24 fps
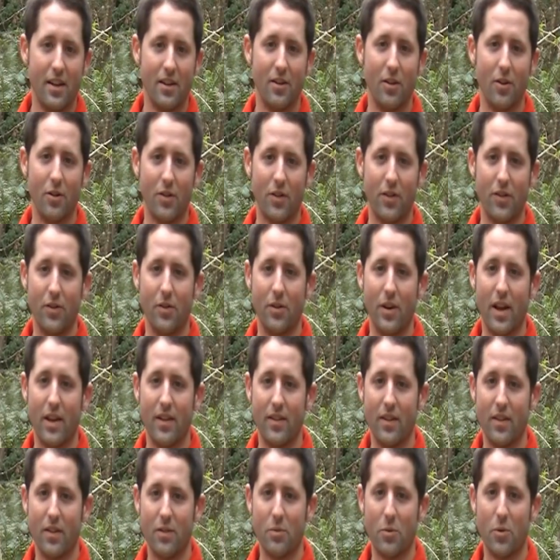noticed you guys
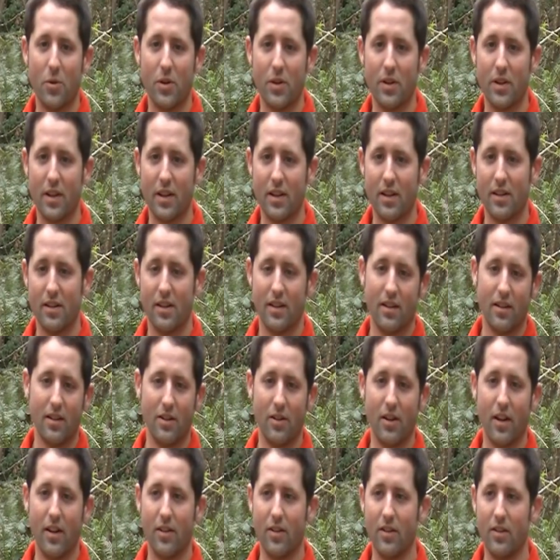this morning, like, you
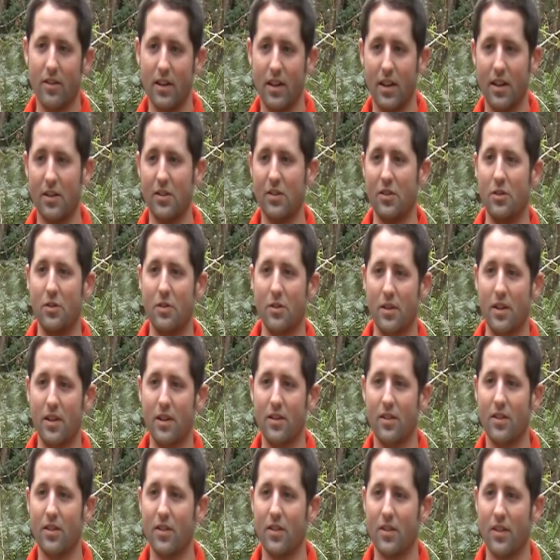guys in the kitchen doing
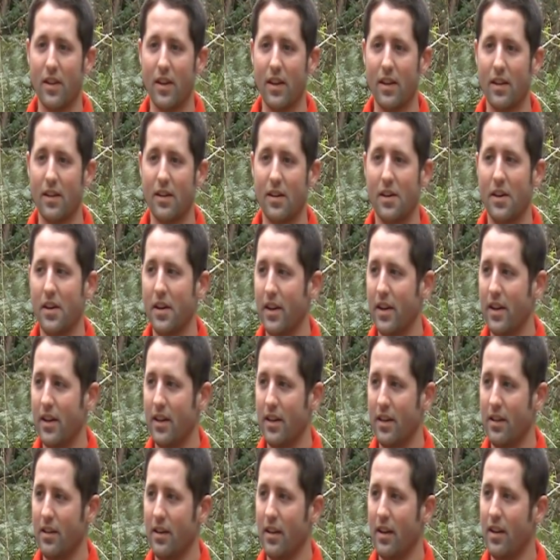dishes, like,
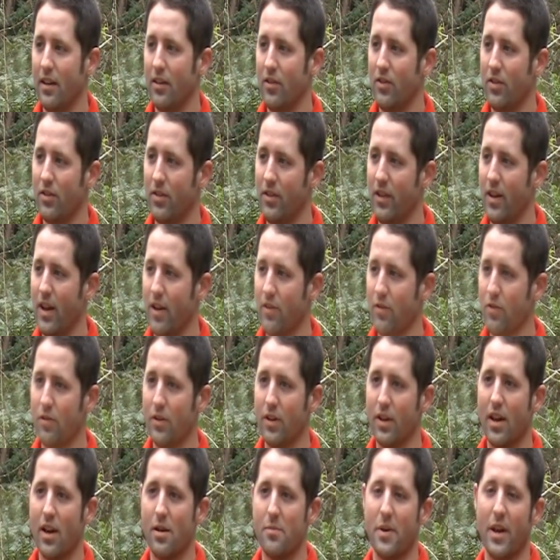it is just naturally
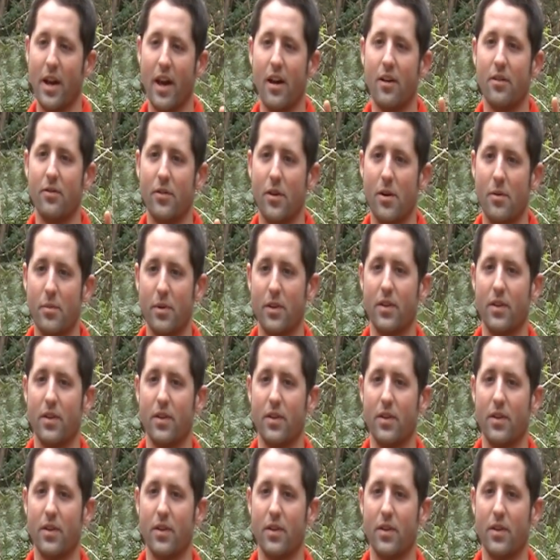coming out of them.